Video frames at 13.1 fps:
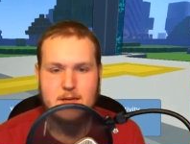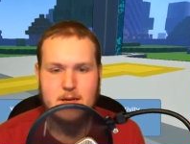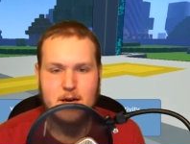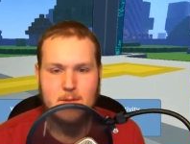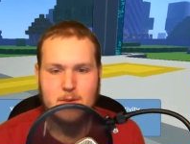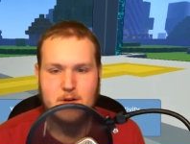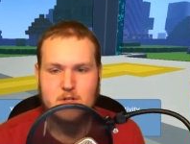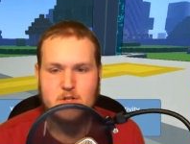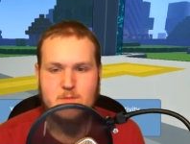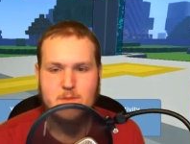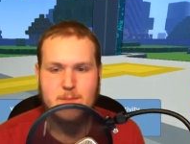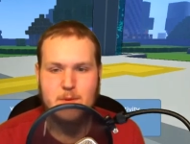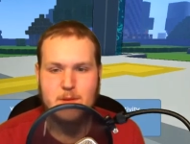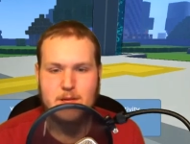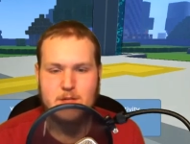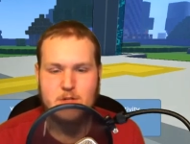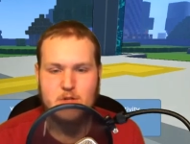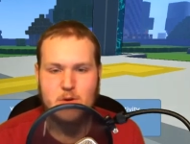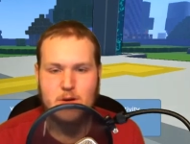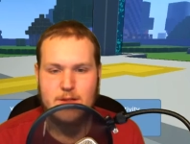how much people
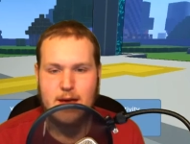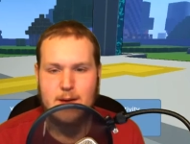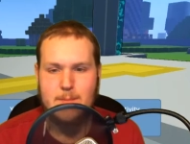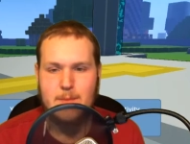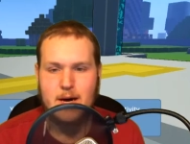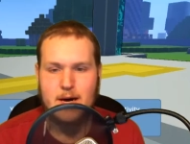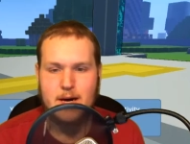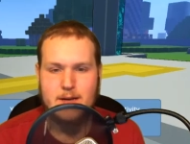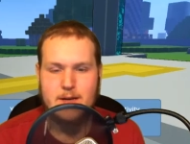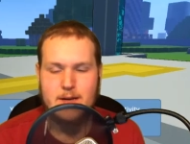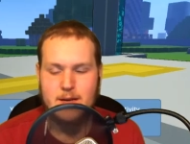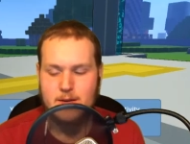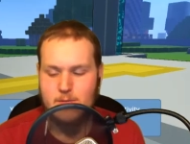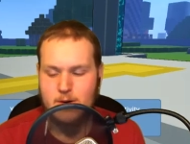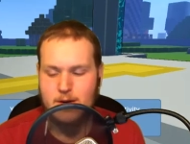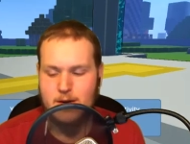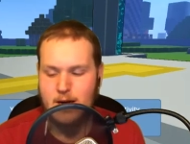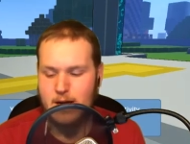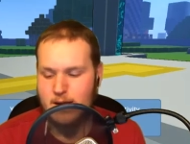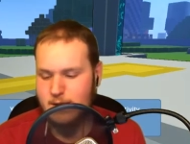enjoy that mod and
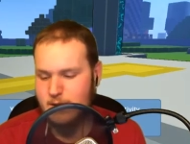whatnot.